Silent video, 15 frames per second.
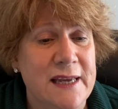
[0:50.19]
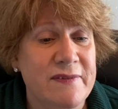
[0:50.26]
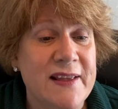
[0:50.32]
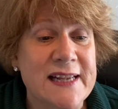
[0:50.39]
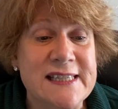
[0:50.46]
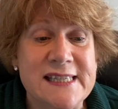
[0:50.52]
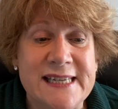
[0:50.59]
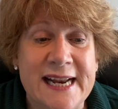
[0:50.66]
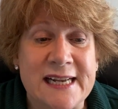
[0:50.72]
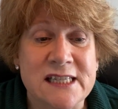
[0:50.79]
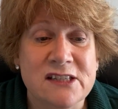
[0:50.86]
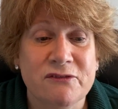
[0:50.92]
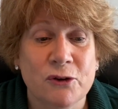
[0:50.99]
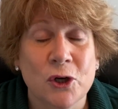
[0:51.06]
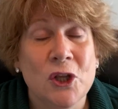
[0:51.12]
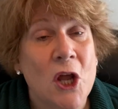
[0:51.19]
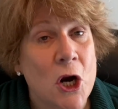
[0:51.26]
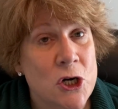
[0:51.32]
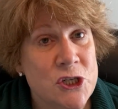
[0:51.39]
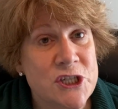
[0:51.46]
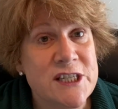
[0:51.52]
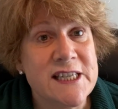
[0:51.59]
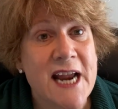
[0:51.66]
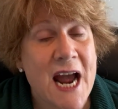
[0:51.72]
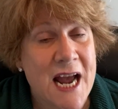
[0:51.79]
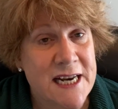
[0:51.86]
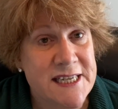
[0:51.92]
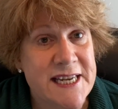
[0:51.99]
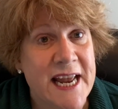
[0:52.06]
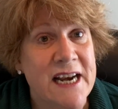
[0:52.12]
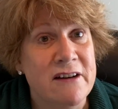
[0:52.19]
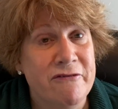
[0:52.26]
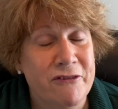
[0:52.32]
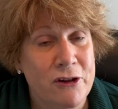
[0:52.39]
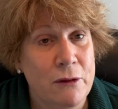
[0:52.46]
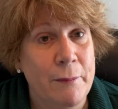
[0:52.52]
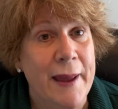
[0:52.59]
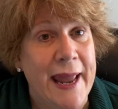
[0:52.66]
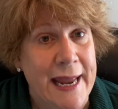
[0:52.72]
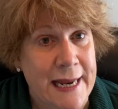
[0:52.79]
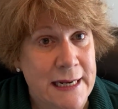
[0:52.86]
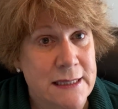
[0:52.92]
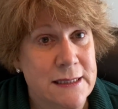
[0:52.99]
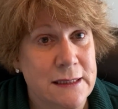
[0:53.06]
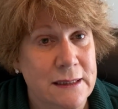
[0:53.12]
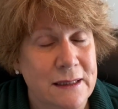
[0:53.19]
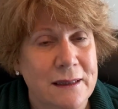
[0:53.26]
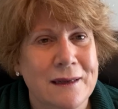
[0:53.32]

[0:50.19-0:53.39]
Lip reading: and that stands for largest contentful paint.